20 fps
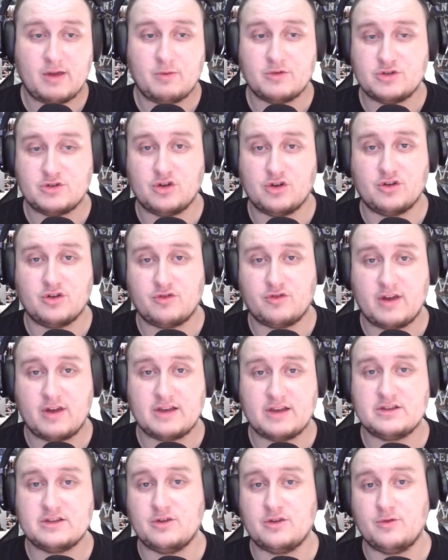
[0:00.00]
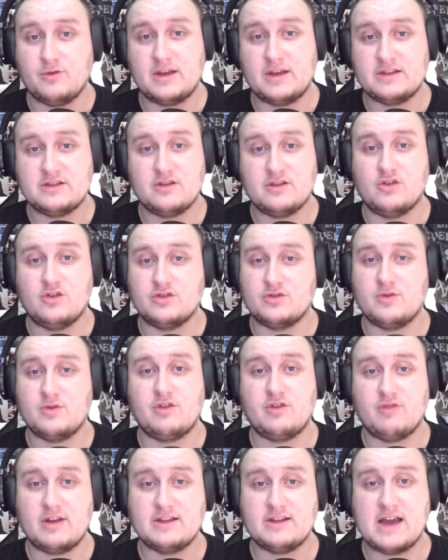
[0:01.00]
with Jordynne Grace, who is also a
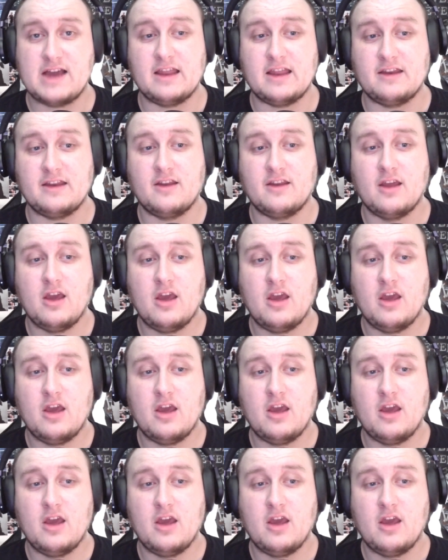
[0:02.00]
great talent.